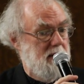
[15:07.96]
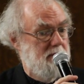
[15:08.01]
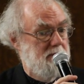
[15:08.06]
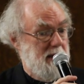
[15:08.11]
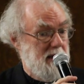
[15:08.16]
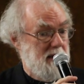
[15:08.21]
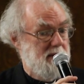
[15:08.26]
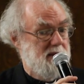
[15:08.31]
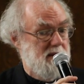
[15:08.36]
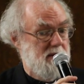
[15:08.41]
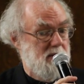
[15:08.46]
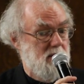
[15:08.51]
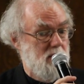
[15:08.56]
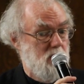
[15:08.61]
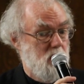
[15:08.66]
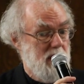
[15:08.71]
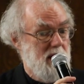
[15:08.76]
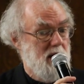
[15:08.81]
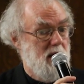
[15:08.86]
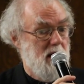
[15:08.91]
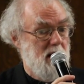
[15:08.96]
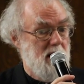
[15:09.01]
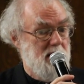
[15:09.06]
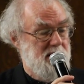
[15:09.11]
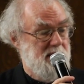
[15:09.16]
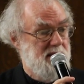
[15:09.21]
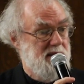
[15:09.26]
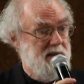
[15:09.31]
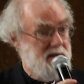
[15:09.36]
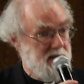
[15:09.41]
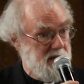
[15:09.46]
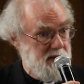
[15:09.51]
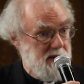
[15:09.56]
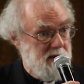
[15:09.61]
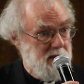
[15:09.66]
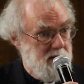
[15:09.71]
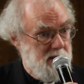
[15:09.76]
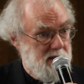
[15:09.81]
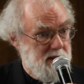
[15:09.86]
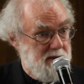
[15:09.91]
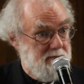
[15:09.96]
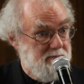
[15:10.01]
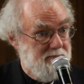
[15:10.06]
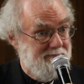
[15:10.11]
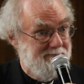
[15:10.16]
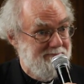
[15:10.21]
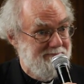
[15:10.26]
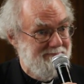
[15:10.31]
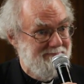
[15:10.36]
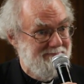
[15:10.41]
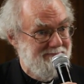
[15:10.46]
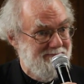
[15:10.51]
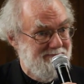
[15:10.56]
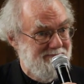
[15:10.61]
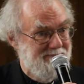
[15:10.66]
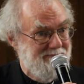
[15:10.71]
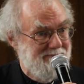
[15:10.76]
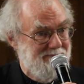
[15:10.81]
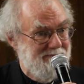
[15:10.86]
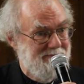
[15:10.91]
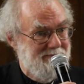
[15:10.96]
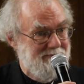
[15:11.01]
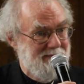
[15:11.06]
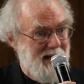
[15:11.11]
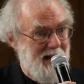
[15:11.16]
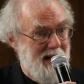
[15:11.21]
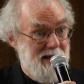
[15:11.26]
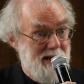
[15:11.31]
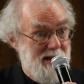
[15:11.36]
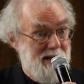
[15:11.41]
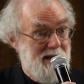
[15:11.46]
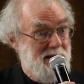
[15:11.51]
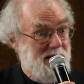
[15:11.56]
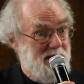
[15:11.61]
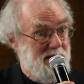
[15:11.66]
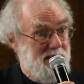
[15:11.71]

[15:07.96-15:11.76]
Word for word: but we are citizens and as